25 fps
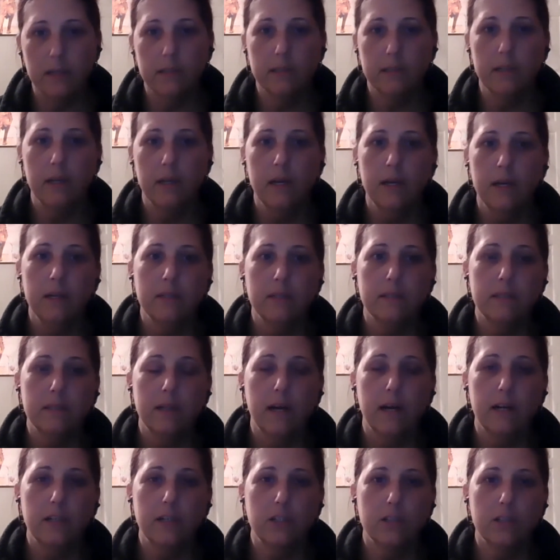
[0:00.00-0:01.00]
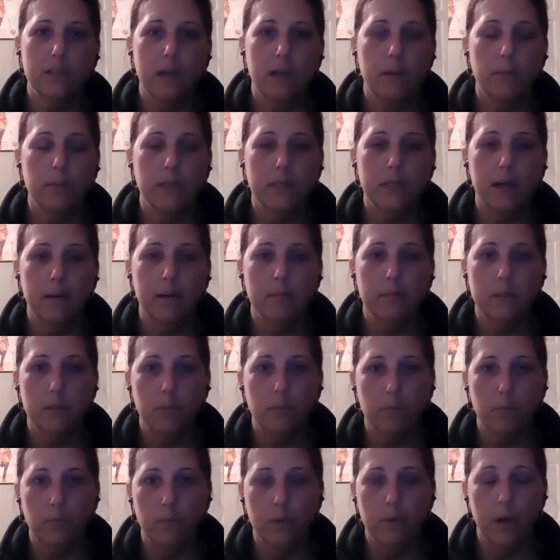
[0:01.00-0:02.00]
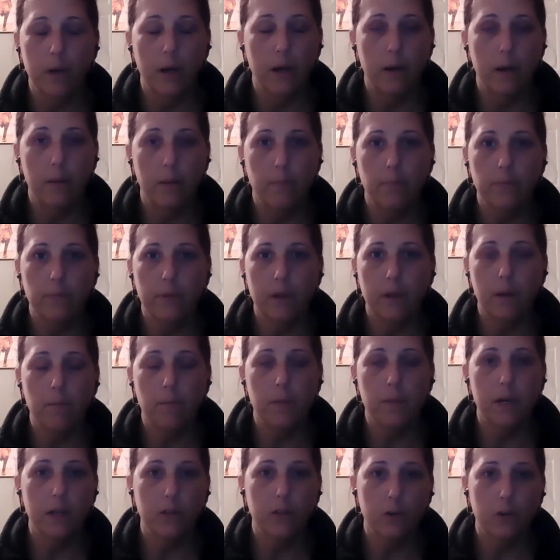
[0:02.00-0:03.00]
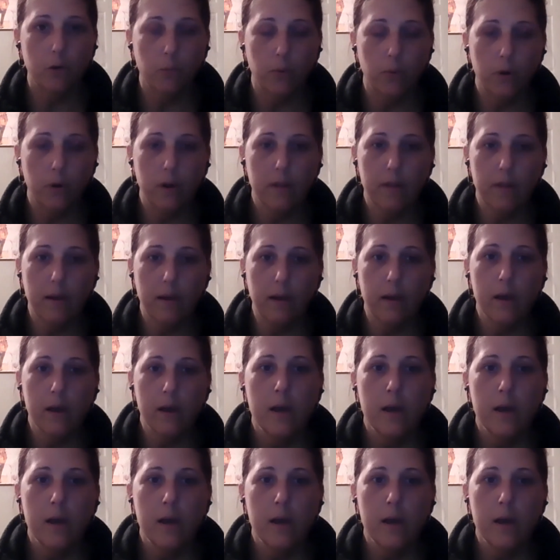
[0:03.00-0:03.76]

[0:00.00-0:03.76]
It's not just how many times a minute they're breathing.